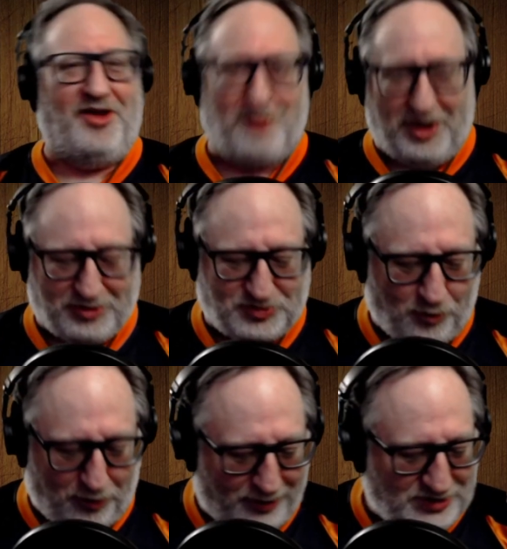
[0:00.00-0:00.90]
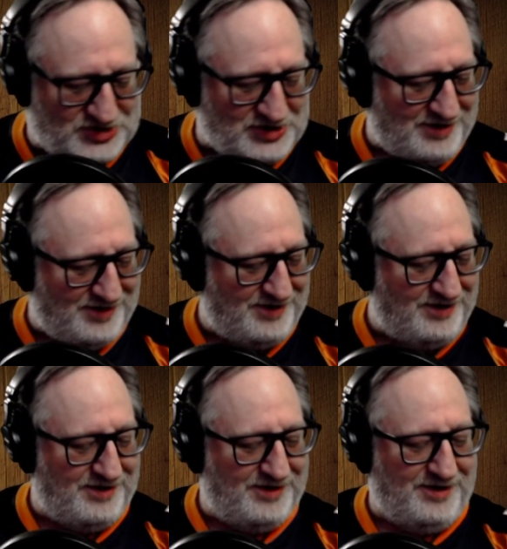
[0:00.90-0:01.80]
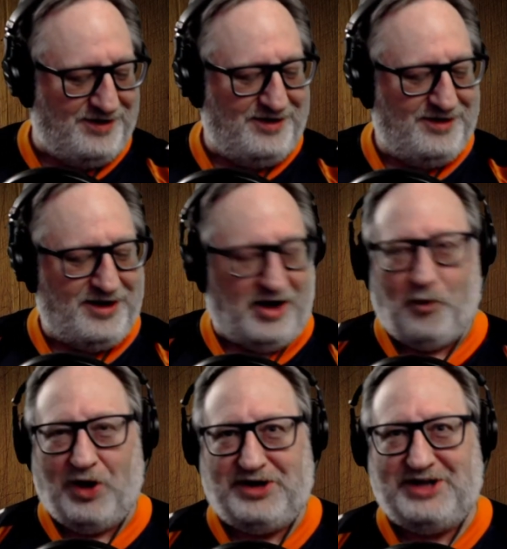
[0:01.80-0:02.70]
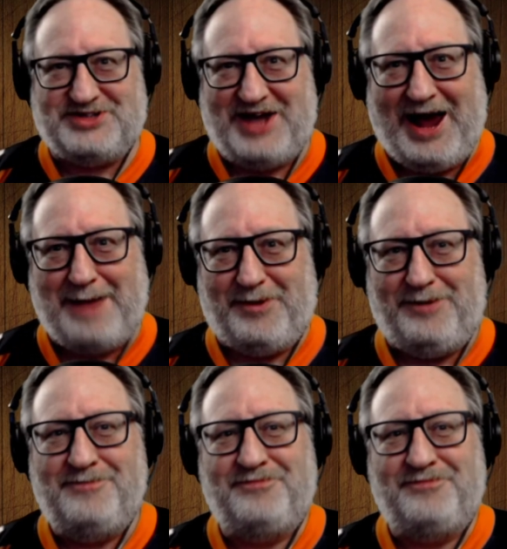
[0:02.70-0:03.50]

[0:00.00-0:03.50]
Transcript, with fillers: virus works, and what needs to happen,